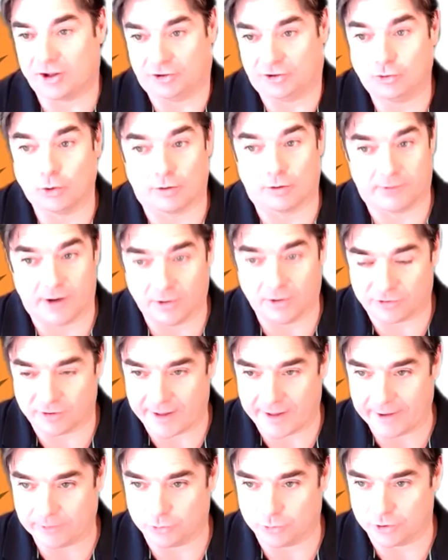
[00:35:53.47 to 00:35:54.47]
I could sort of
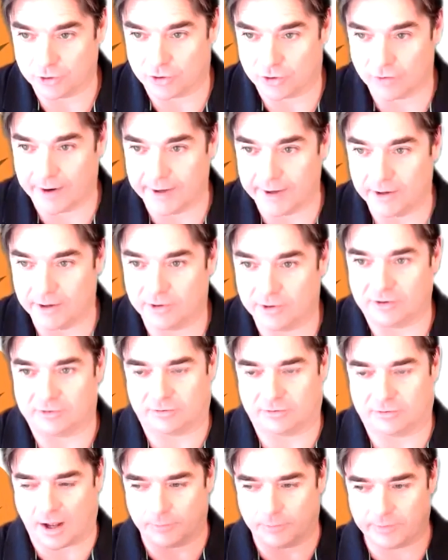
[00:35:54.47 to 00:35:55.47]
answer that to a degree,
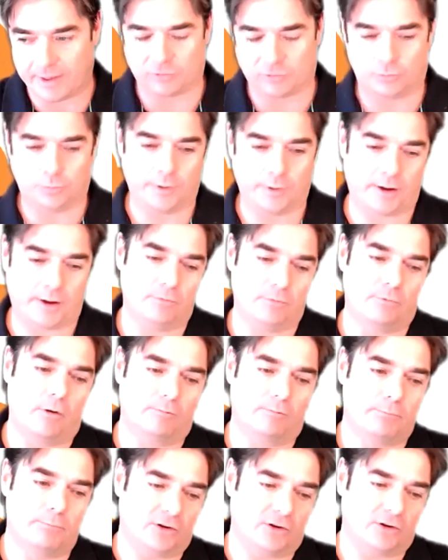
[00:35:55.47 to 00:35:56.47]
because that's
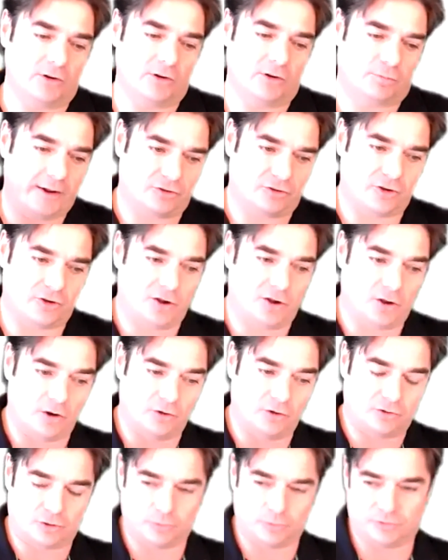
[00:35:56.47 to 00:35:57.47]
becoming much back to the
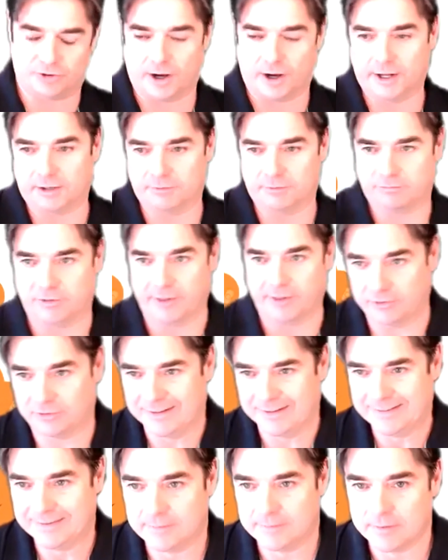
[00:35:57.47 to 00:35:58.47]
psychological side of
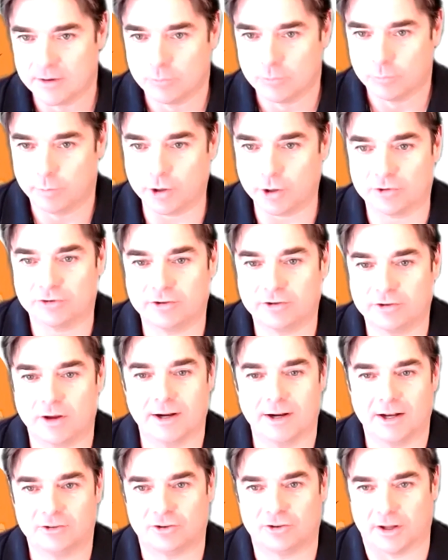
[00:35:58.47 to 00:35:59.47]
things. Yeah. We've got to
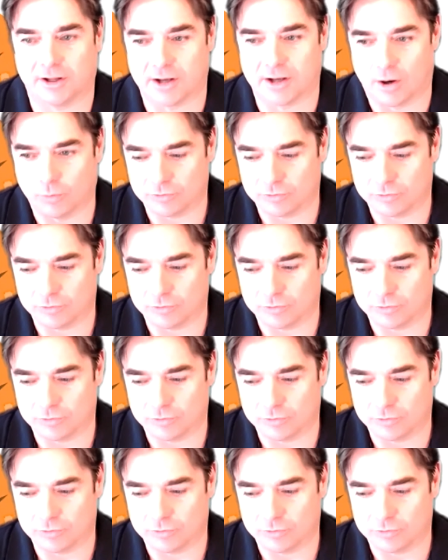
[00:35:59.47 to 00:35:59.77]
set realistic